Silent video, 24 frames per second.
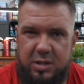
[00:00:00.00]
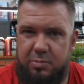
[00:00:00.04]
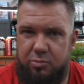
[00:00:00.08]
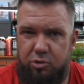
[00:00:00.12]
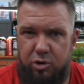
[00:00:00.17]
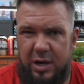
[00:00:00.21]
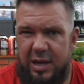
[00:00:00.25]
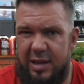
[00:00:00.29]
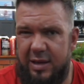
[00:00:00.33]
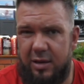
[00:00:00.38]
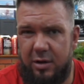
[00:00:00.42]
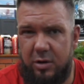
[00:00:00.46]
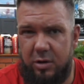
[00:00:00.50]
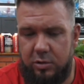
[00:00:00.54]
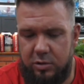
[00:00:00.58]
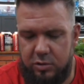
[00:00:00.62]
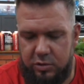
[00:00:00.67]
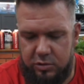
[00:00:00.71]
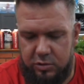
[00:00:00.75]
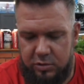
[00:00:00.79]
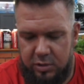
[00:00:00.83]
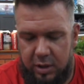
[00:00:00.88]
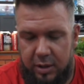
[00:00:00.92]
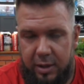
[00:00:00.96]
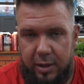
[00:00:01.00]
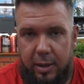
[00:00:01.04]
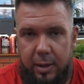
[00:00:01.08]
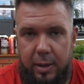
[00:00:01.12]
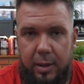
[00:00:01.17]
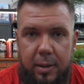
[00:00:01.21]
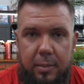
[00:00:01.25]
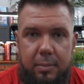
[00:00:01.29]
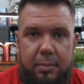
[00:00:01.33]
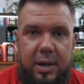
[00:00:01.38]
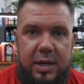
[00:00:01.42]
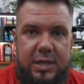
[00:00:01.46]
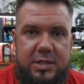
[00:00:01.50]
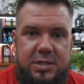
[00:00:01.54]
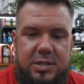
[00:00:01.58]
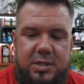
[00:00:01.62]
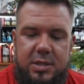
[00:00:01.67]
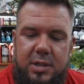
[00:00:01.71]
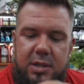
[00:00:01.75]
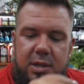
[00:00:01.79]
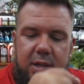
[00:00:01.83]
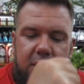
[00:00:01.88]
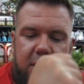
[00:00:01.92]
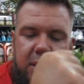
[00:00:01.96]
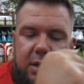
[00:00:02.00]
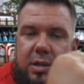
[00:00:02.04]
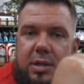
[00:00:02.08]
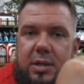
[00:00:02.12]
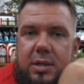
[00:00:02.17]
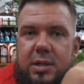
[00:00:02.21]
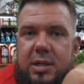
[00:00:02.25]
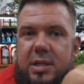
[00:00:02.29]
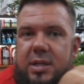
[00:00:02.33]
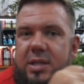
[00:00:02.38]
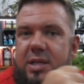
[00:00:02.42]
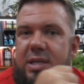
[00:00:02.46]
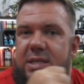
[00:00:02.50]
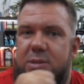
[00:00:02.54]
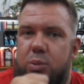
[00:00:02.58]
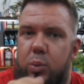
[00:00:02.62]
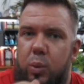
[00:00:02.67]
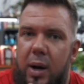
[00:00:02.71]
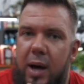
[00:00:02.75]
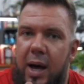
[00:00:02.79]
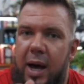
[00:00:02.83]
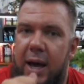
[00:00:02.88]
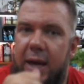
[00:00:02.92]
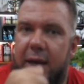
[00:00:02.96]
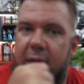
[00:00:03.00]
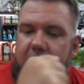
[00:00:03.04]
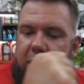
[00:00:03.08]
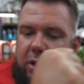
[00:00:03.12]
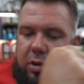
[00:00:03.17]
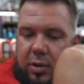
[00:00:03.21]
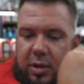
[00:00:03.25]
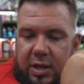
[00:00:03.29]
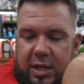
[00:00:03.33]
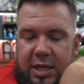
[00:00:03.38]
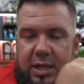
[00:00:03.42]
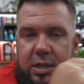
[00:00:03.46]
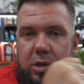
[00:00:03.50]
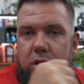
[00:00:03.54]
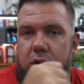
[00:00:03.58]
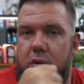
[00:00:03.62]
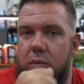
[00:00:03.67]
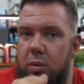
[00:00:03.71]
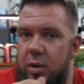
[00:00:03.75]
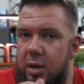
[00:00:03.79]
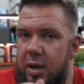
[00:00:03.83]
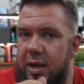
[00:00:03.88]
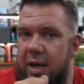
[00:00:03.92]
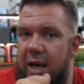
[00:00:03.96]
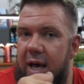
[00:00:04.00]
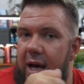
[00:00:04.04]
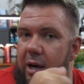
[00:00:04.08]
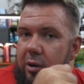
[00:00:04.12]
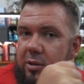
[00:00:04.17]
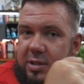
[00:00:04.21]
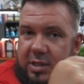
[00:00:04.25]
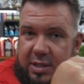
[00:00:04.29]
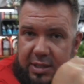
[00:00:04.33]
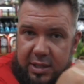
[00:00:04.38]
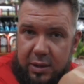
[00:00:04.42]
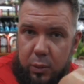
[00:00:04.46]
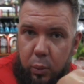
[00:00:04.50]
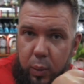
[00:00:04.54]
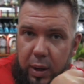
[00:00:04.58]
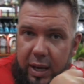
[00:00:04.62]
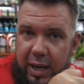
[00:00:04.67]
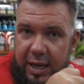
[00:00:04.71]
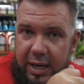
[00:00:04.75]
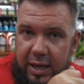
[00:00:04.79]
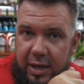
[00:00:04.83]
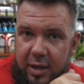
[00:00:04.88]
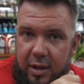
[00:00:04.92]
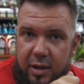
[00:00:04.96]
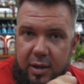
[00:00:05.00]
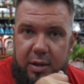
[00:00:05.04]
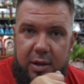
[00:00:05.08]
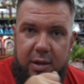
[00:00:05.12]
really cool, but this is why you need to work out in the way